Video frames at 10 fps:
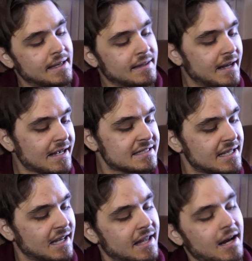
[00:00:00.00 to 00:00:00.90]
the next
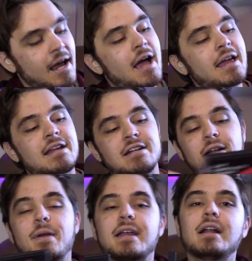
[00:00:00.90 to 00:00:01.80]
thing I ended
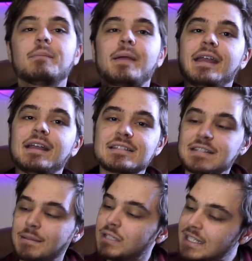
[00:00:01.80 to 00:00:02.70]
up picking up is
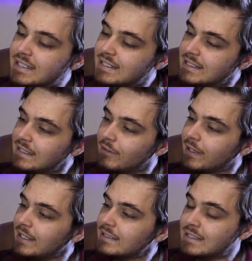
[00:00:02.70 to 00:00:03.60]
the complete
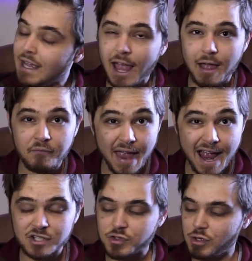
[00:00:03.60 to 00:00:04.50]
series of
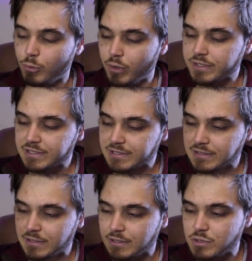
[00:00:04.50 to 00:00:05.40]
Astro Boy. This is
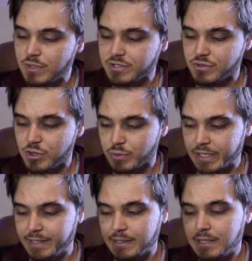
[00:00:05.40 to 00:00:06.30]
the
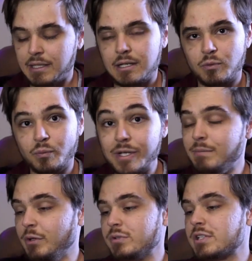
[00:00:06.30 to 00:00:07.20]
2003
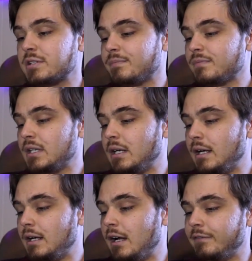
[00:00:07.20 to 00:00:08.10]
reboot
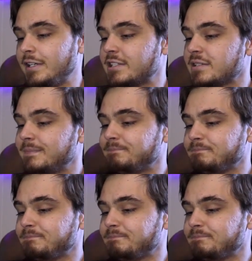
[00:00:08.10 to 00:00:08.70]
of it.